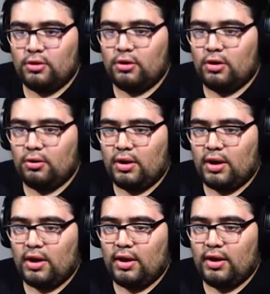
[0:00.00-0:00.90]

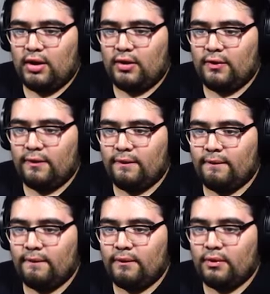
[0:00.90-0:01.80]
Okay.
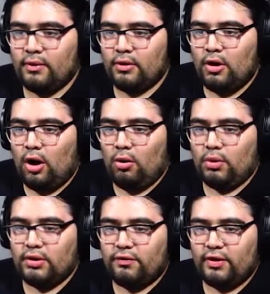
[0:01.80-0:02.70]
Oh, what
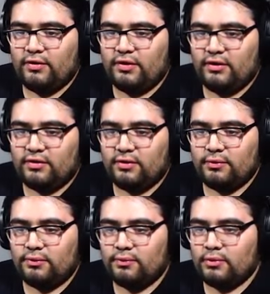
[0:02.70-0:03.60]
the fuck is this?
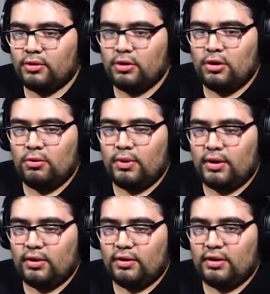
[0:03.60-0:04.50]
Wait,
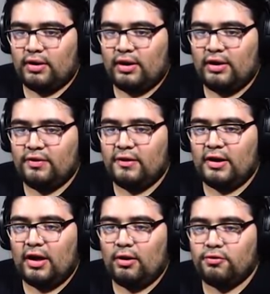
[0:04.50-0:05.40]
did anything
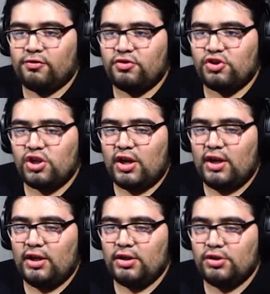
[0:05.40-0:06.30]
else
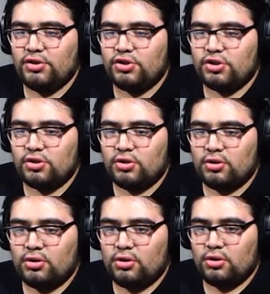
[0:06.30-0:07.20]
change?
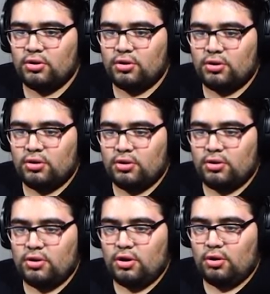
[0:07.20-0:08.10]

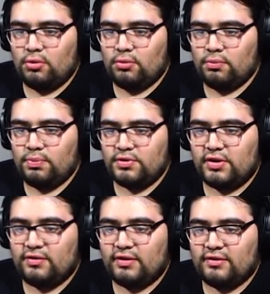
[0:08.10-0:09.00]
No.
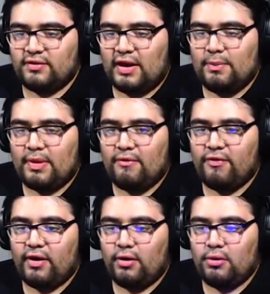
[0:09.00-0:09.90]
Just a tape that
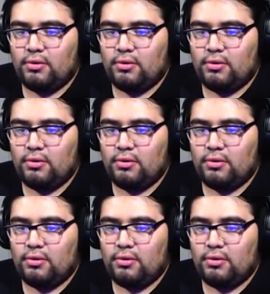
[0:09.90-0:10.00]
fell.